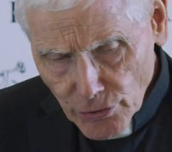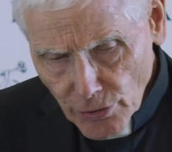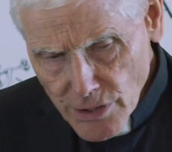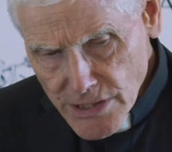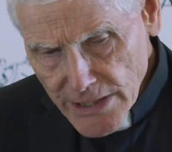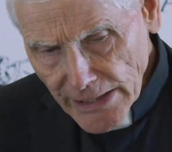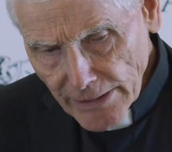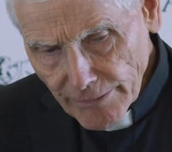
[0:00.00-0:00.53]
it
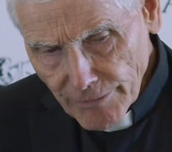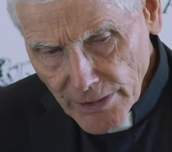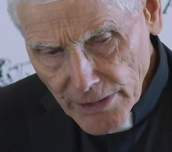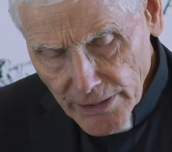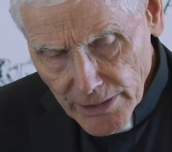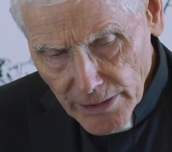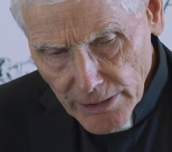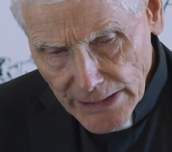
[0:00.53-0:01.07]
towards the end of the
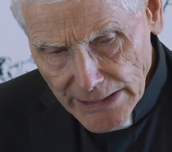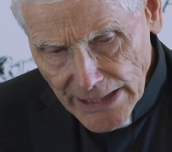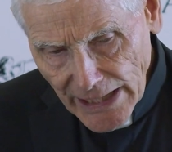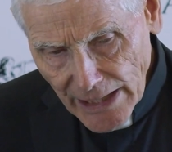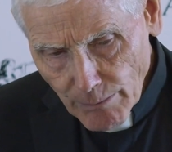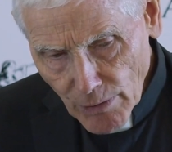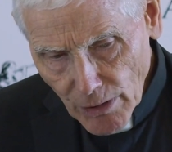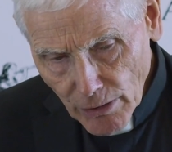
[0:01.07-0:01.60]
year. It
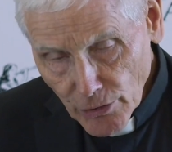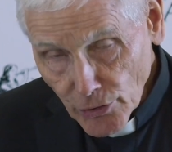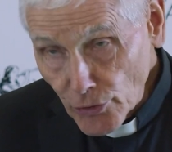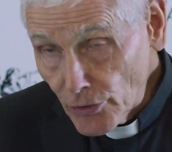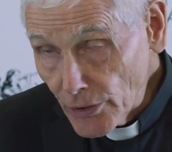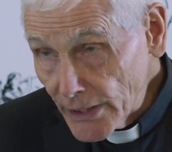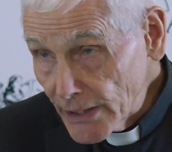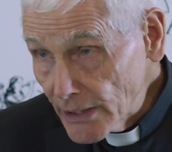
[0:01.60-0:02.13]
came out
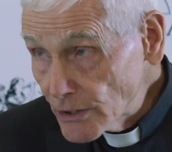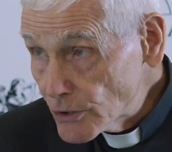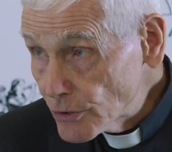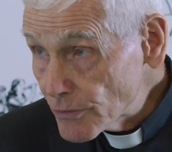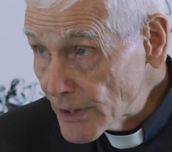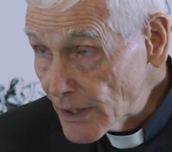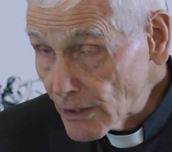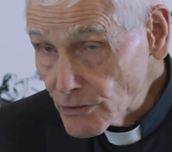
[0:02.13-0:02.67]
early in
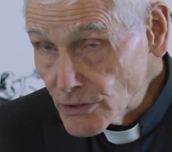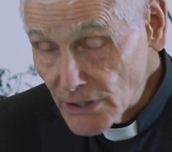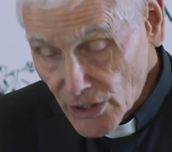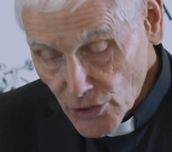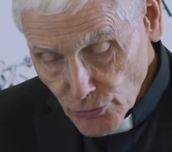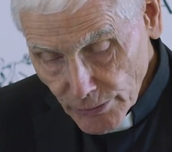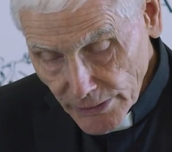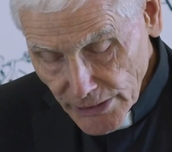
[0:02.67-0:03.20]
two
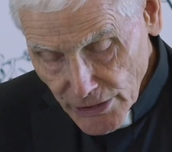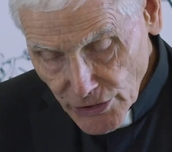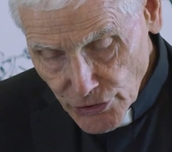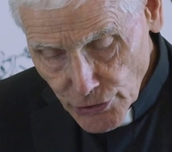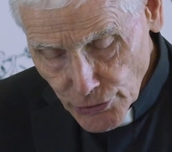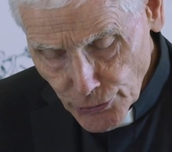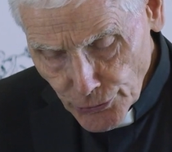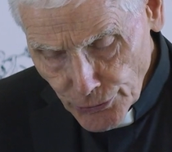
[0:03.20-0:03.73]
thousand
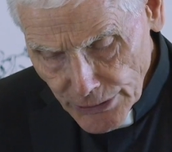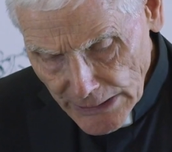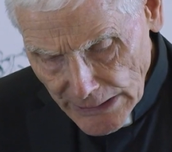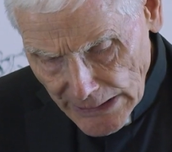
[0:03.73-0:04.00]
twenty-two.